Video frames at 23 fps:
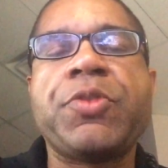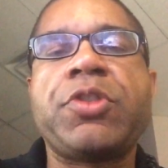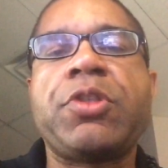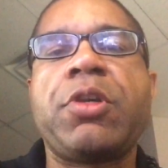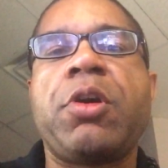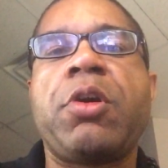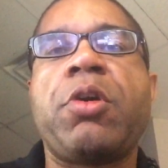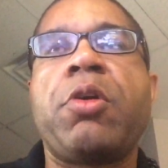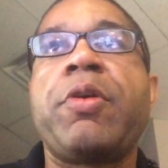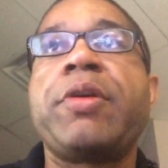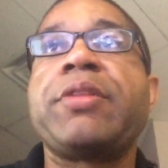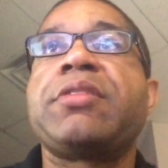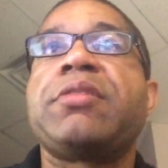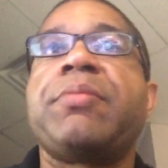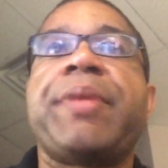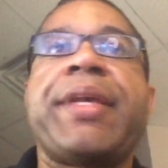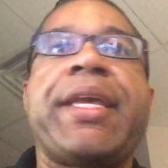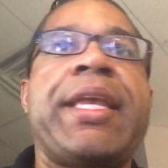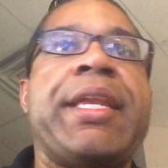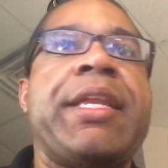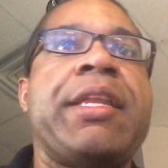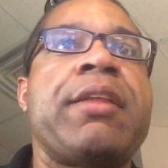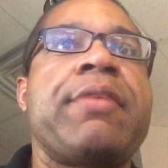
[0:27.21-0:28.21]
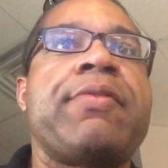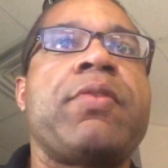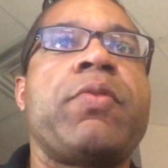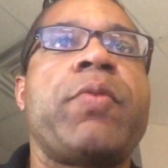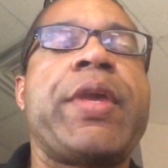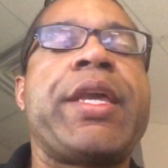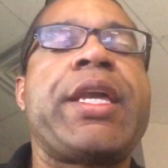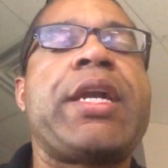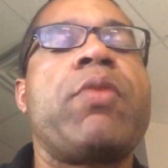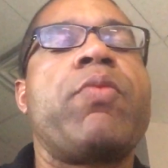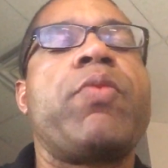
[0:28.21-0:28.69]
So it's the beginning of the
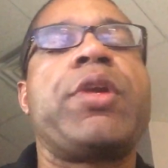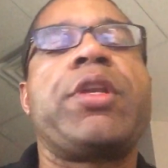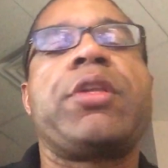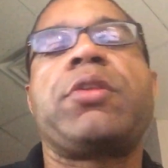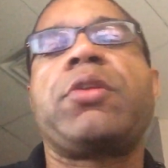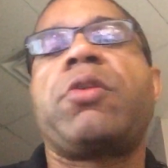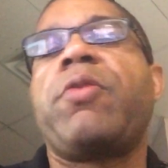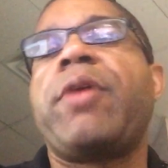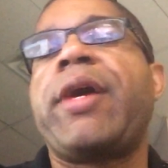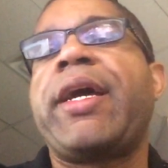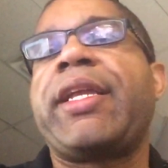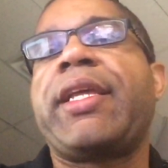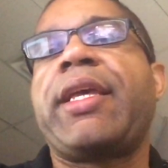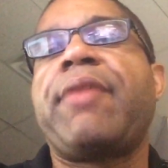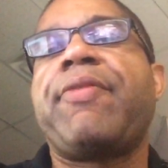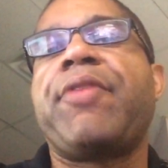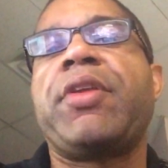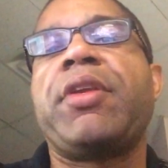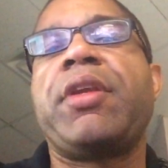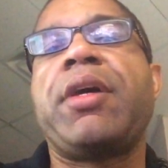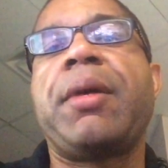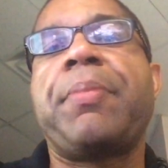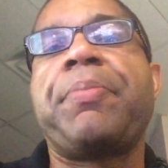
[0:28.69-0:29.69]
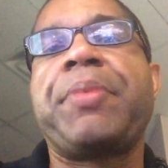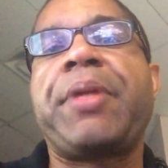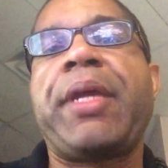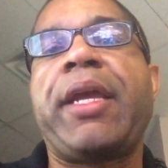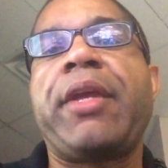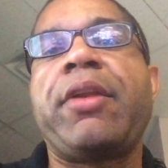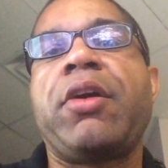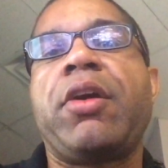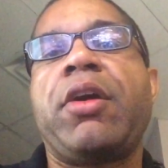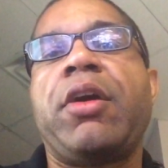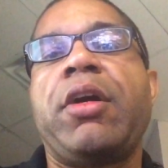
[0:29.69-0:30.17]
week. I wanted to go ahead and give you an
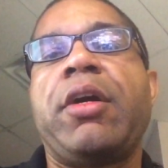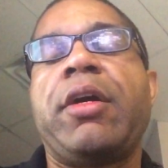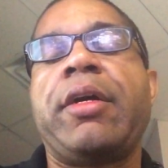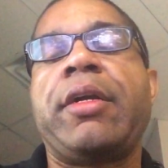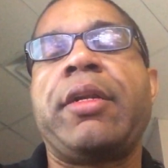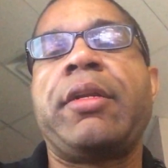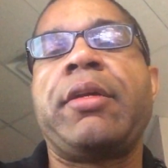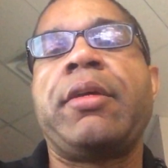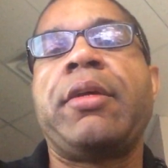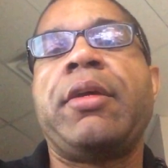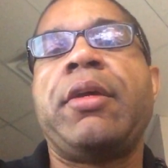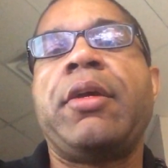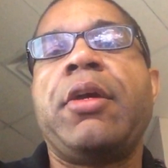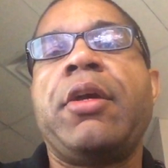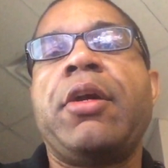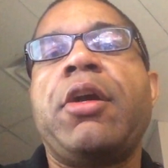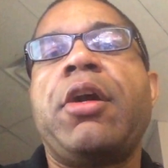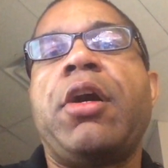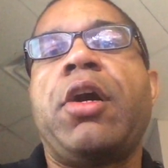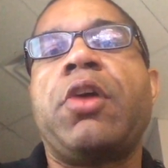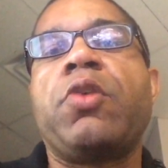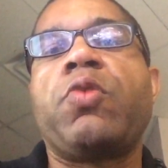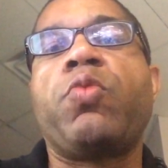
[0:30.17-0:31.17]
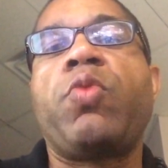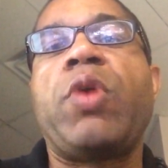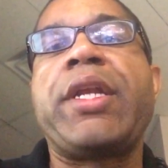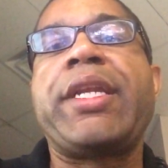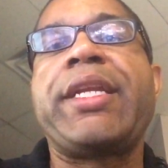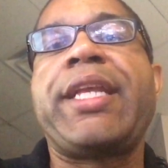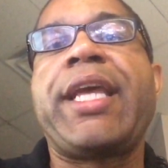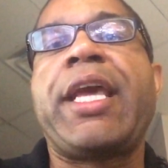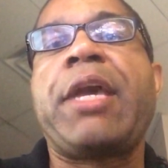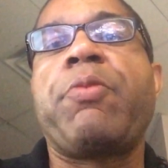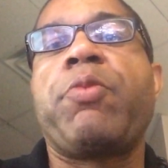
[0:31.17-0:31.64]
update on on
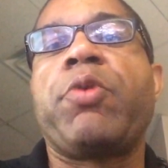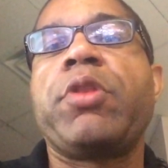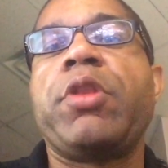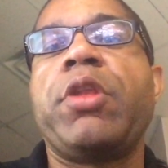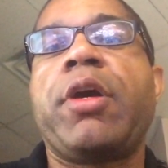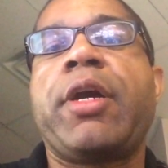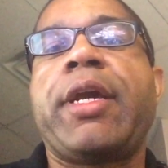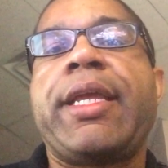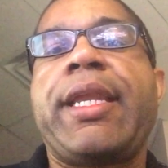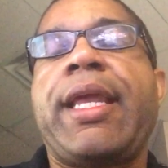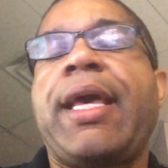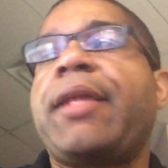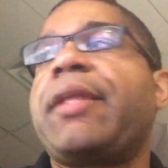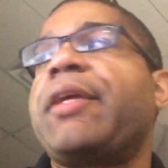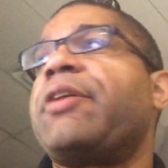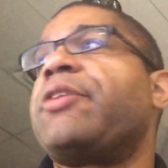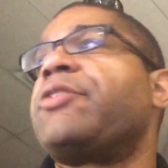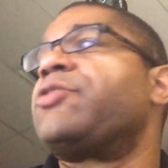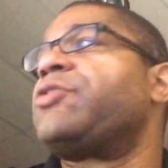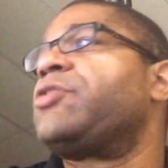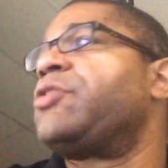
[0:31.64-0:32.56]
what day we're looking at here.